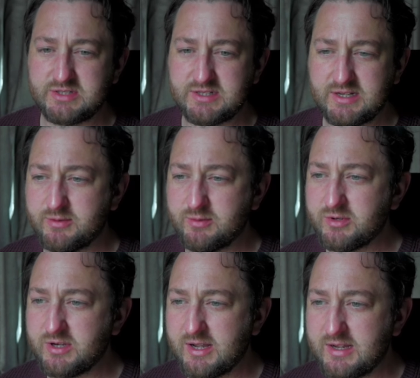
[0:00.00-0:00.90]
Now we want
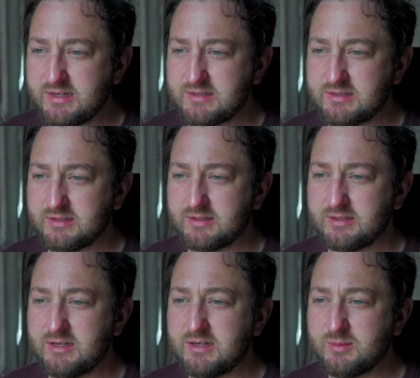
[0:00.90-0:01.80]
to add
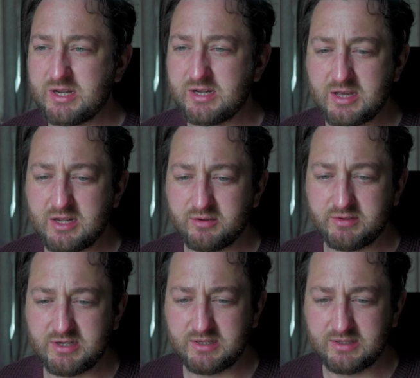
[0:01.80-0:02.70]
in a bit of colour
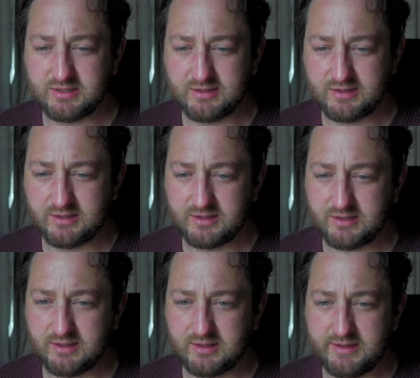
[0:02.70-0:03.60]
in
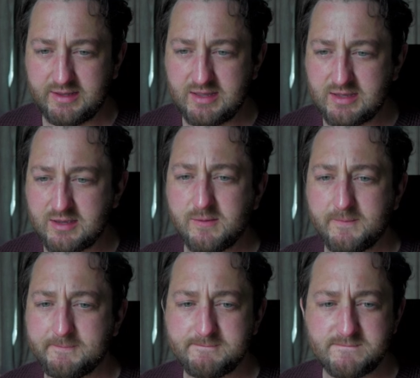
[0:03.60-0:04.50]
here.
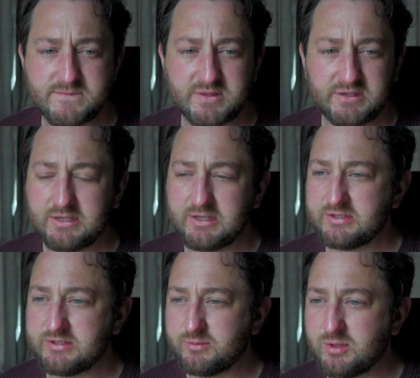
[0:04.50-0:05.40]

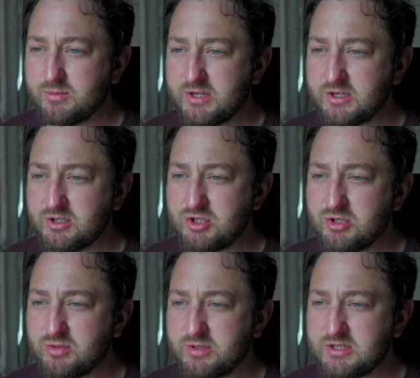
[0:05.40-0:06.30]
So what we're going to
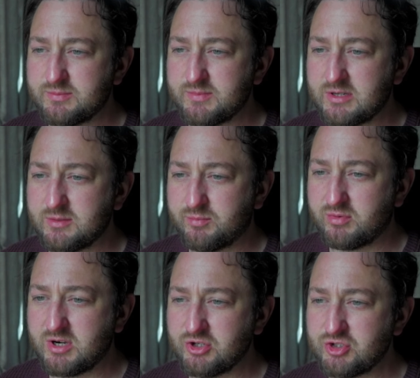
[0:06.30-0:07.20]
do is make a
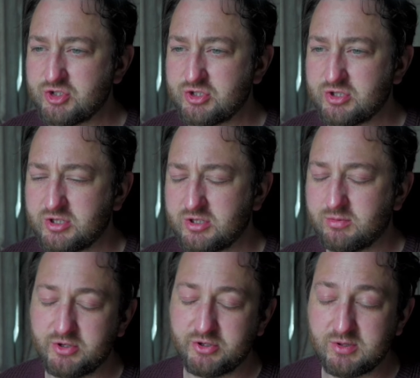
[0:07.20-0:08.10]
brush, or
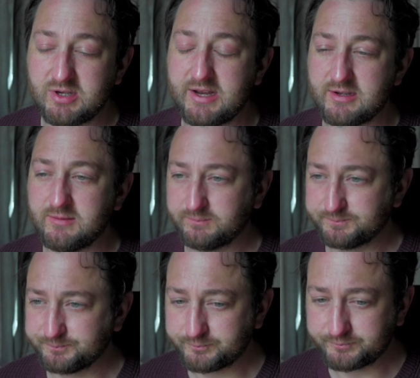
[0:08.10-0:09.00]
a new layer.
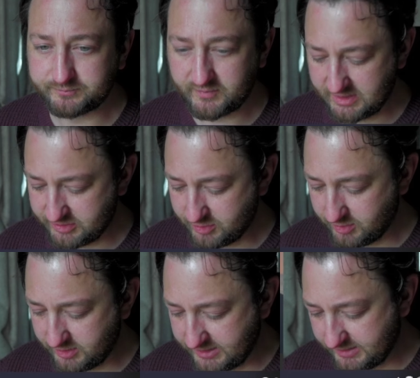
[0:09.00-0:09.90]
Let's call
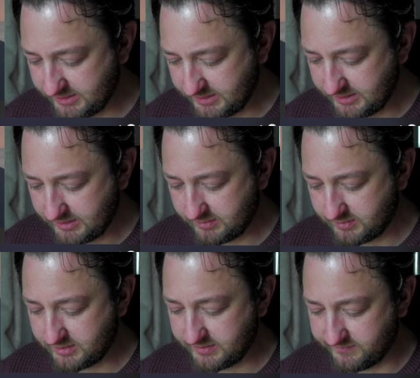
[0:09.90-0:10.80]
it
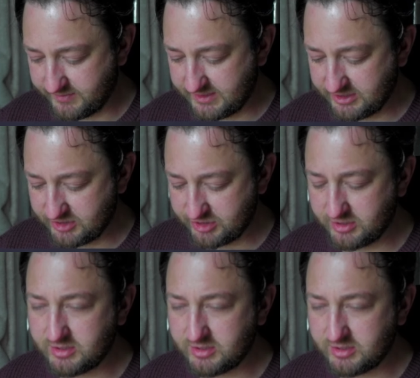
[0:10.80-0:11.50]
reflection.